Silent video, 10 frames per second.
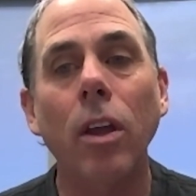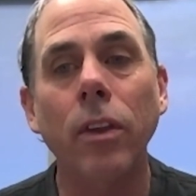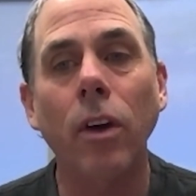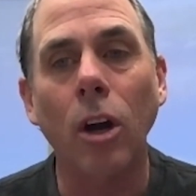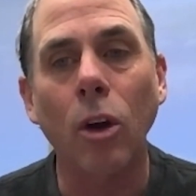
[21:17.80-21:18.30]

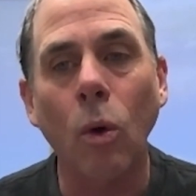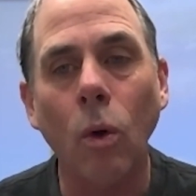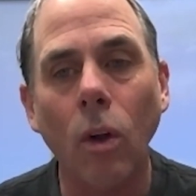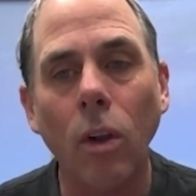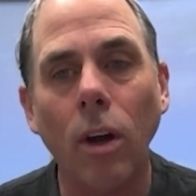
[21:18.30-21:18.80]
our
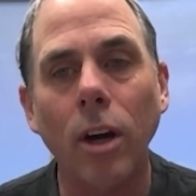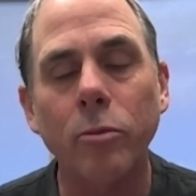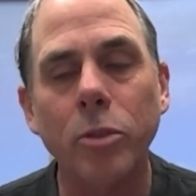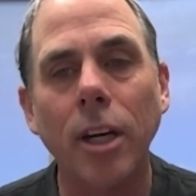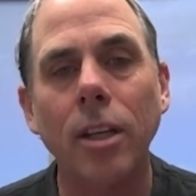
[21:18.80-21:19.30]
goal, our
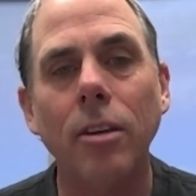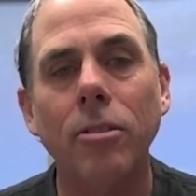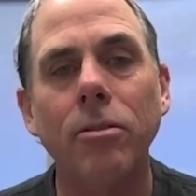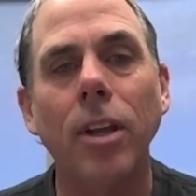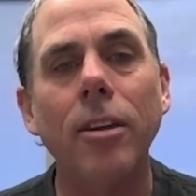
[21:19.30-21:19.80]
objective
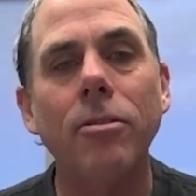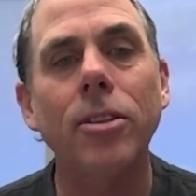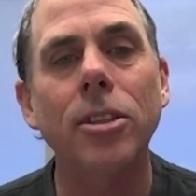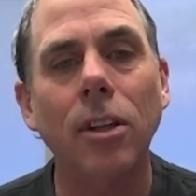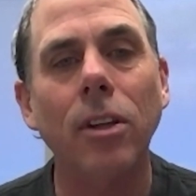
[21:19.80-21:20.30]
of life
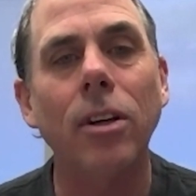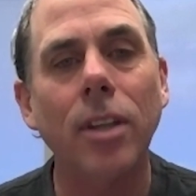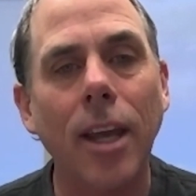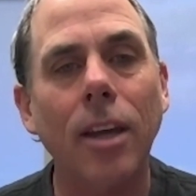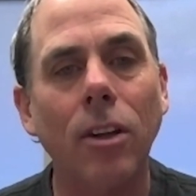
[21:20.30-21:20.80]
is to learn to
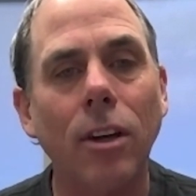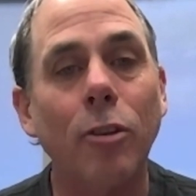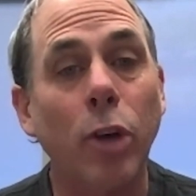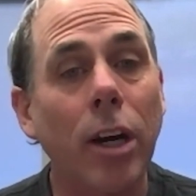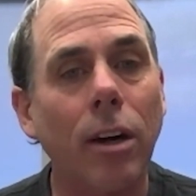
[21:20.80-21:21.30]
handle hard
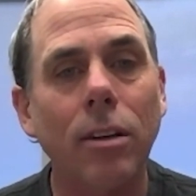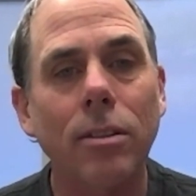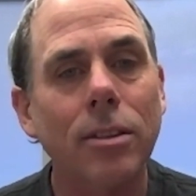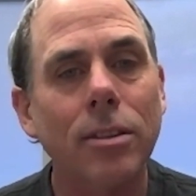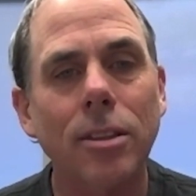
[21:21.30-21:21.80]
better.
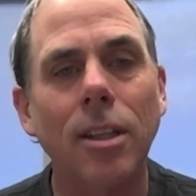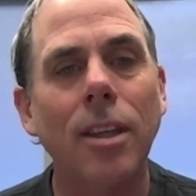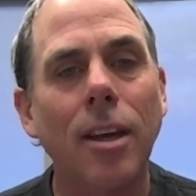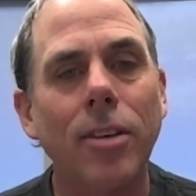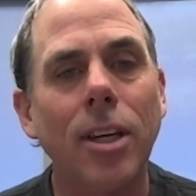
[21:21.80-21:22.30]
It's not to
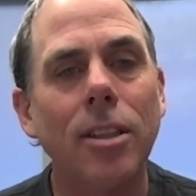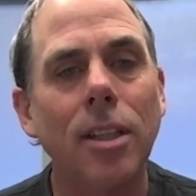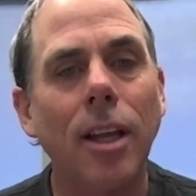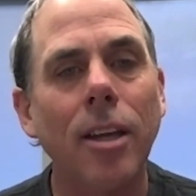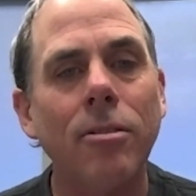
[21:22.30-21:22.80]
have an easy
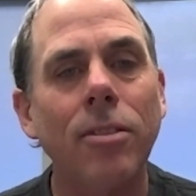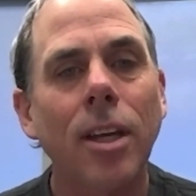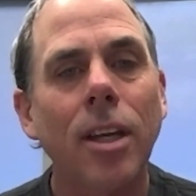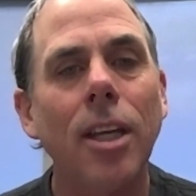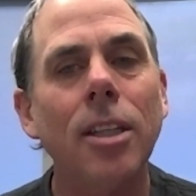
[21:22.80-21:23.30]
life.
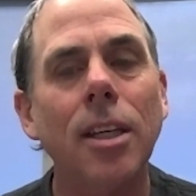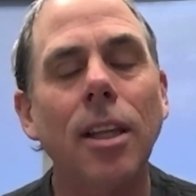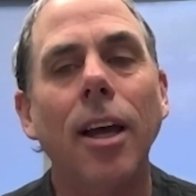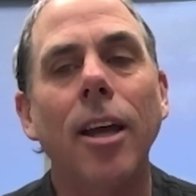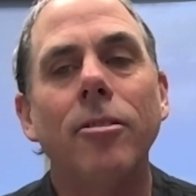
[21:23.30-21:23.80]
Easy
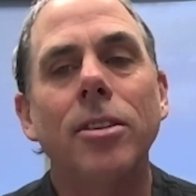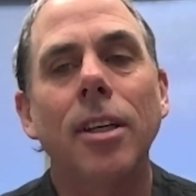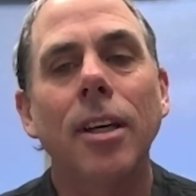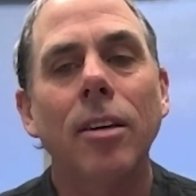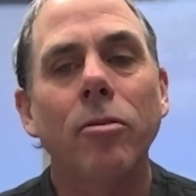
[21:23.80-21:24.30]
lives
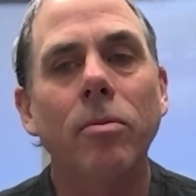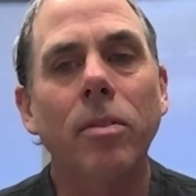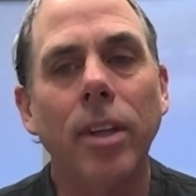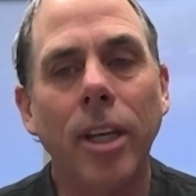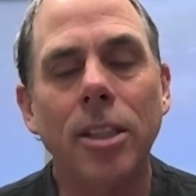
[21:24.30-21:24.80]

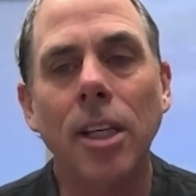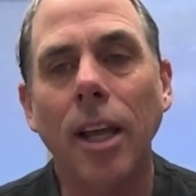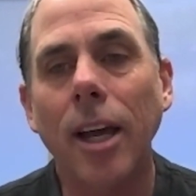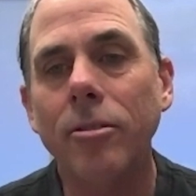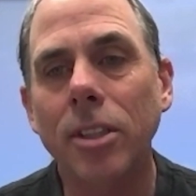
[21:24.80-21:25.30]

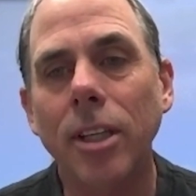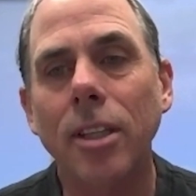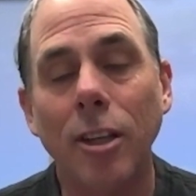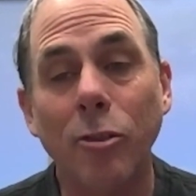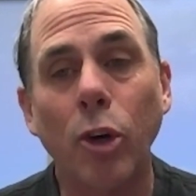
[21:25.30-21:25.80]
lead to
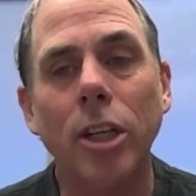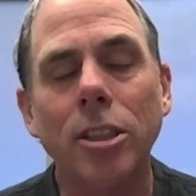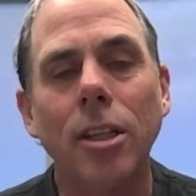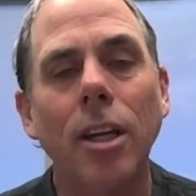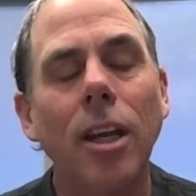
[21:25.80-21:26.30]

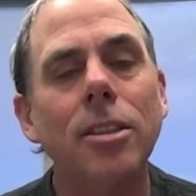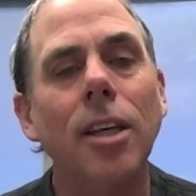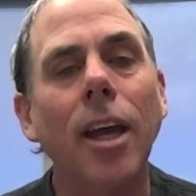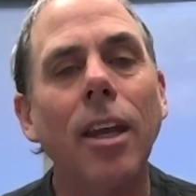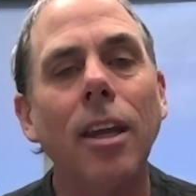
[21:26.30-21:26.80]
depression and
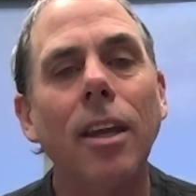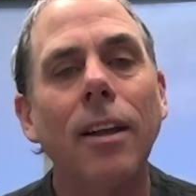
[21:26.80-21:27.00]
anxiety.